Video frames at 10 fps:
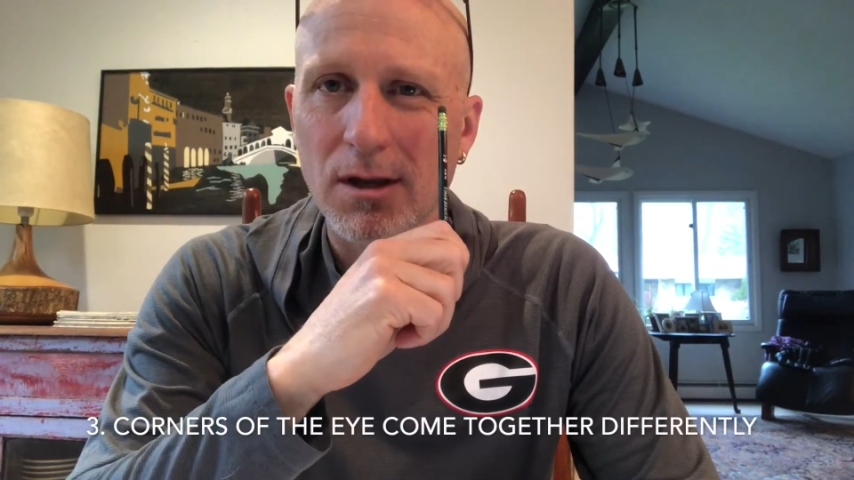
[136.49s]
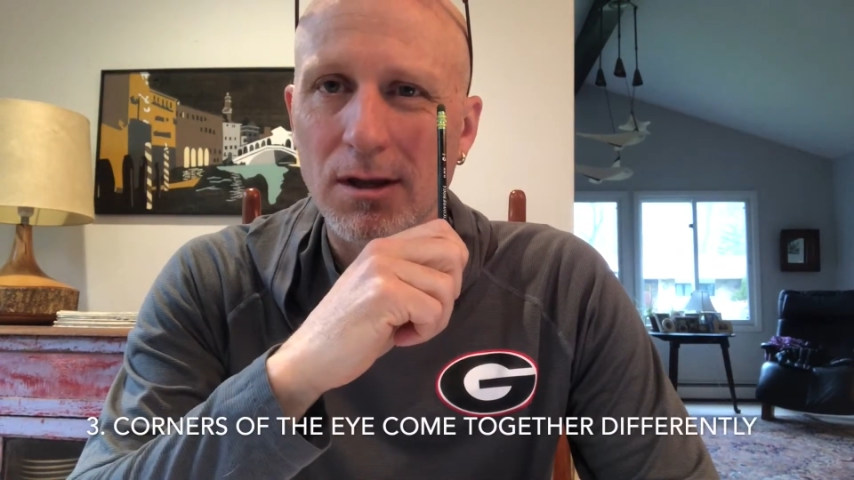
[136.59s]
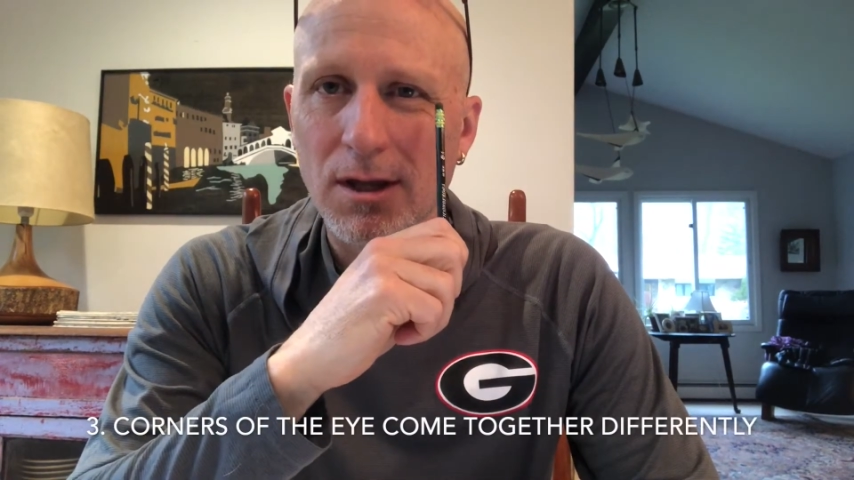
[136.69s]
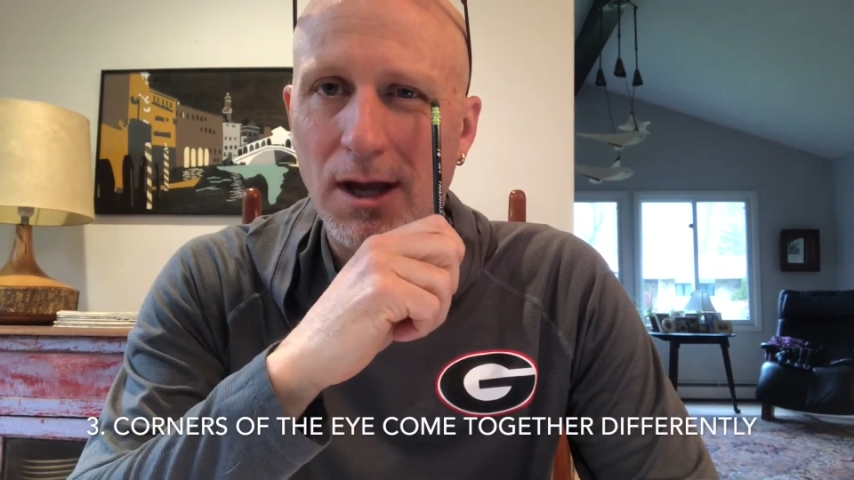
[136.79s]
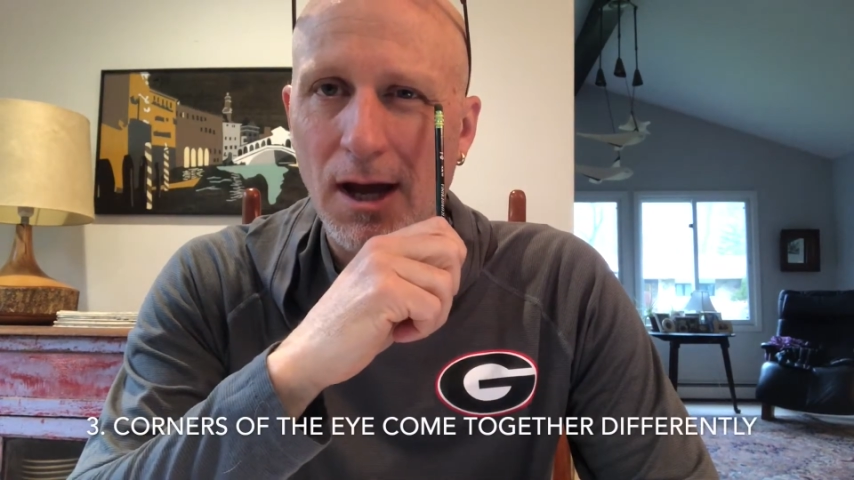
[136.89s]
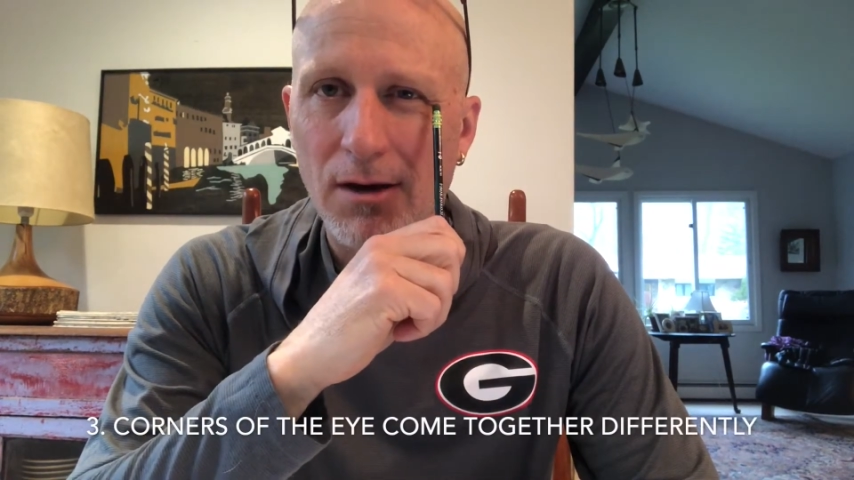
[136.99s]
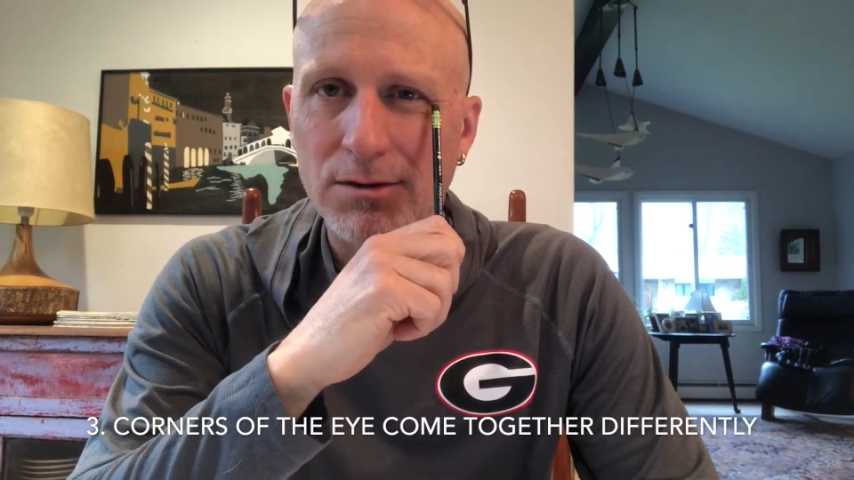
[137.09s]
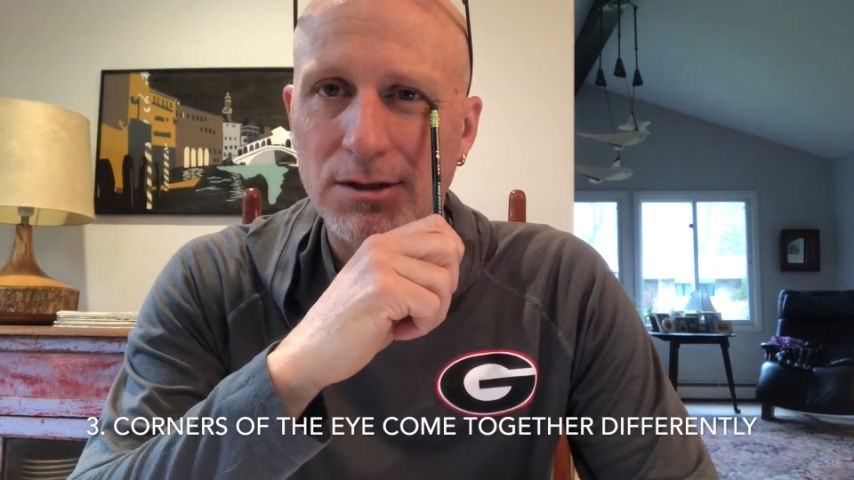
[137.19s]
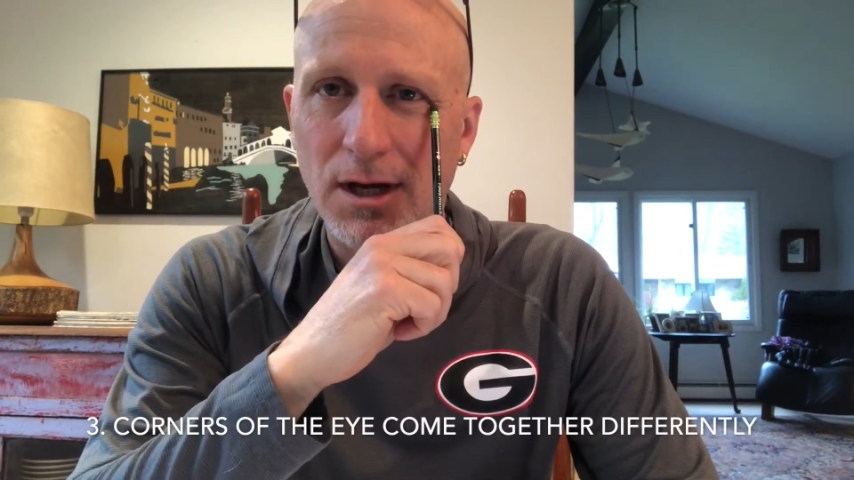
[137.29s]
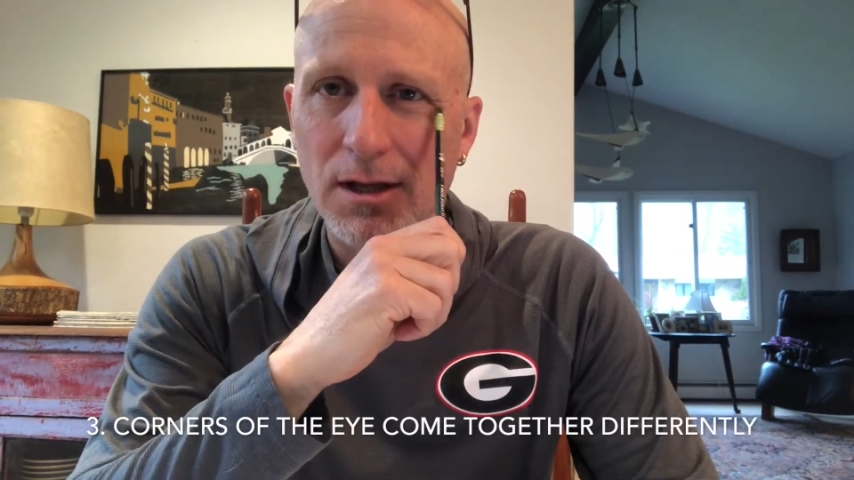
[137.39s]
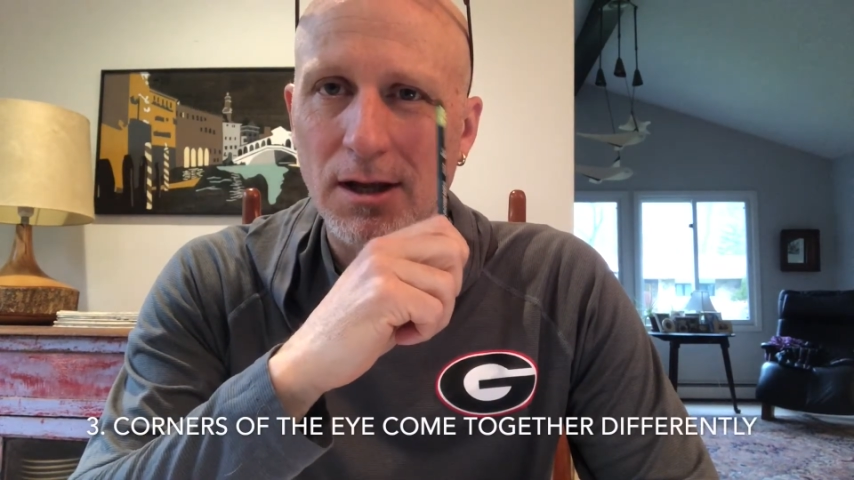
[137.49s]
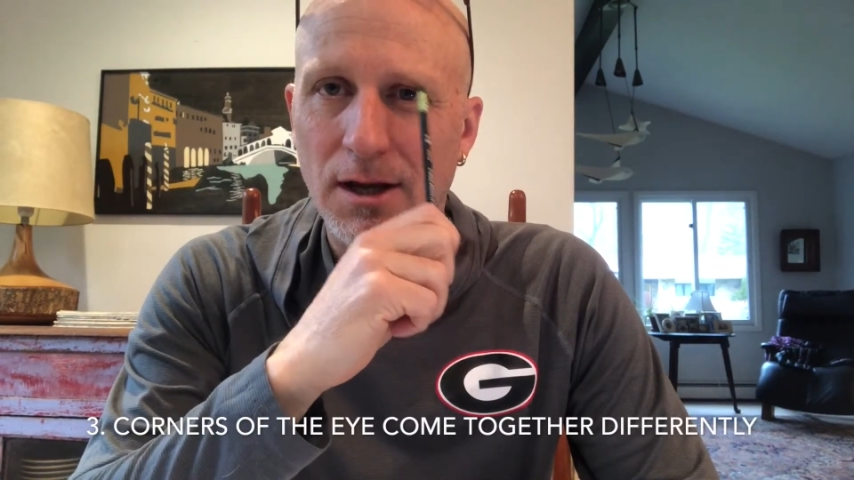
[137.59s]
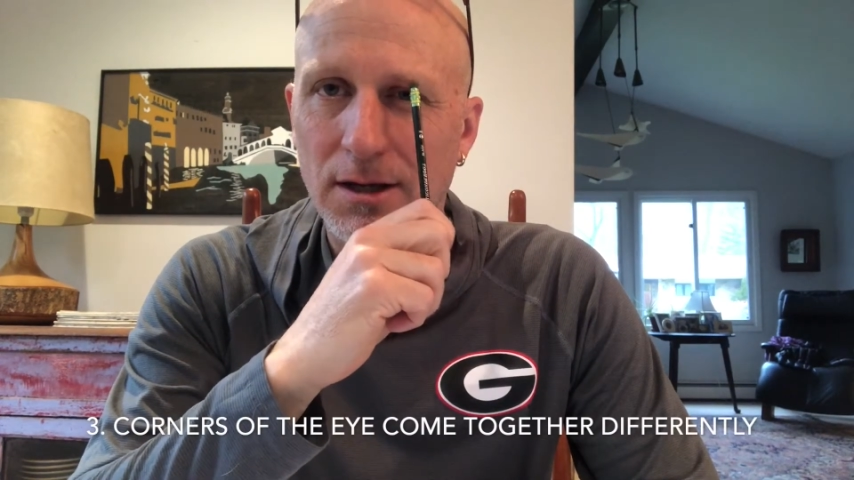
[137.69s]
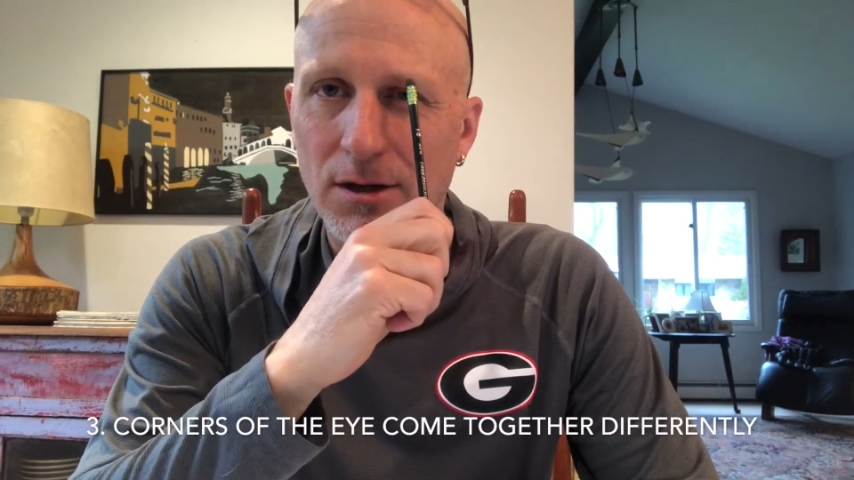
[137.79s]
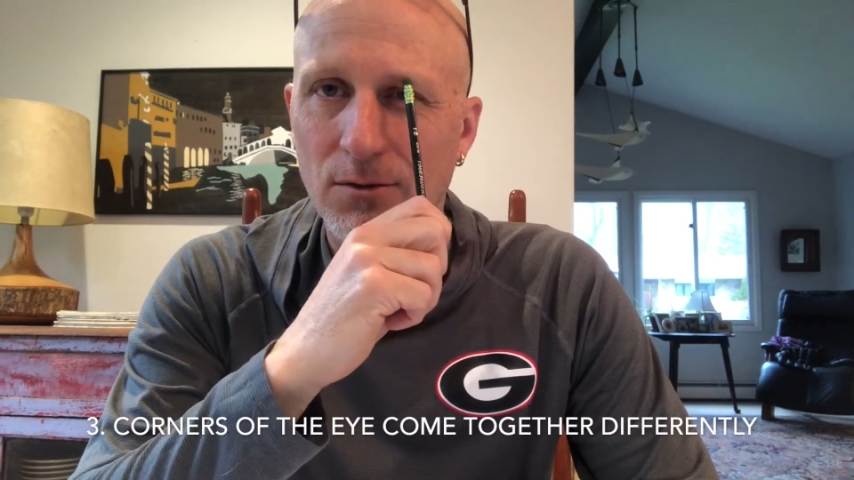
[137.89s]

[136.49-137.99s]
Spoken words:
the outside of the eye here,